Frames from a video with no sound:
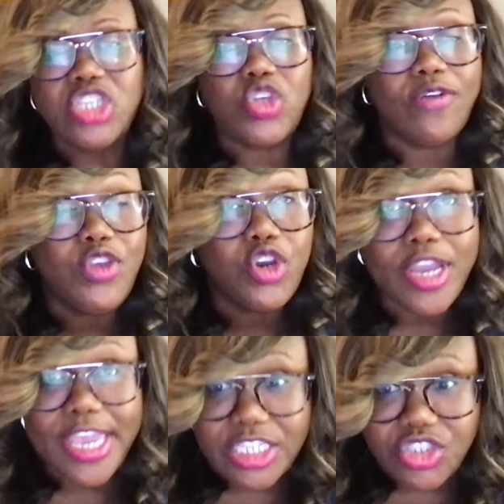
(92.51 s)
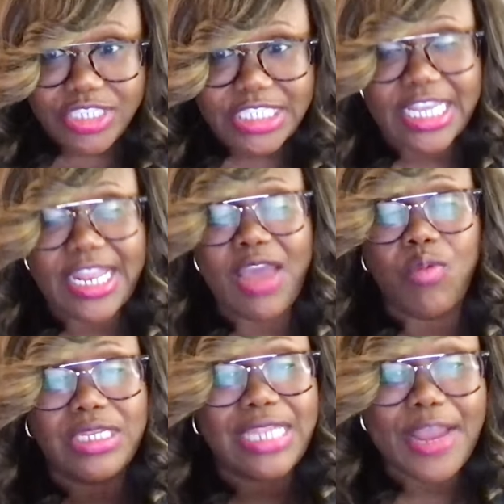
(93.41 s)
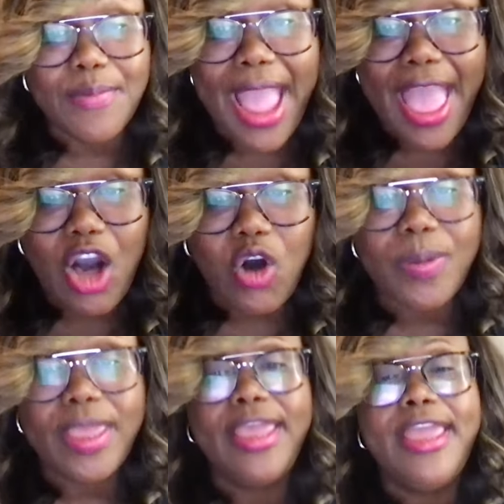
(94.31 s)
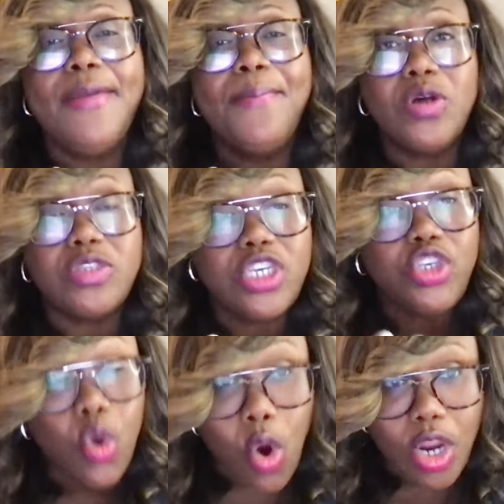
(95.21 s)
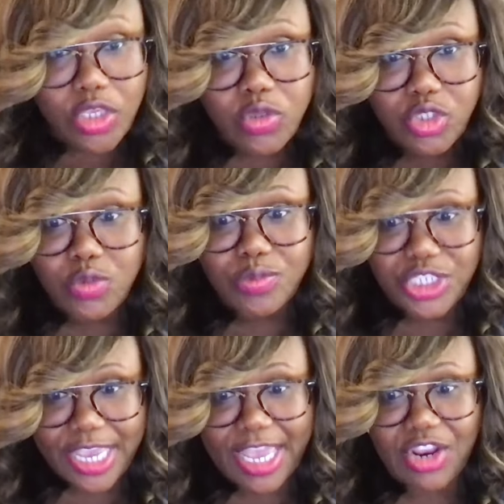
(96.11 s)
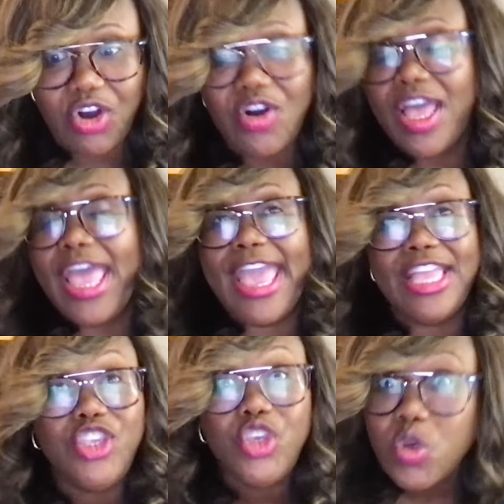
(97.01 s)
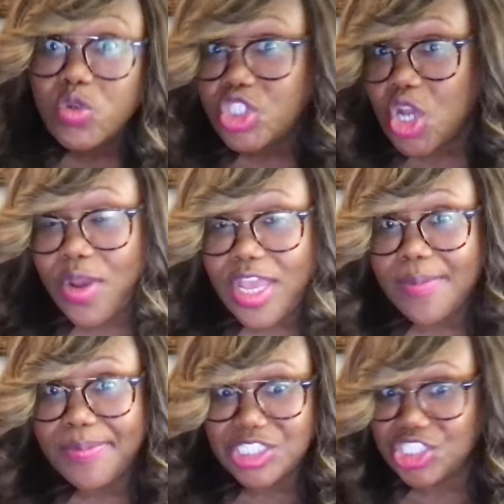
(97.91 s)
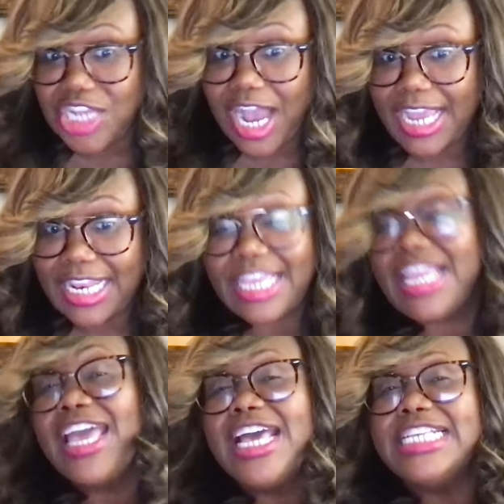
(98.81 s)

So if you're interested and would like my help in building your YouTube channel and you showing up and shining,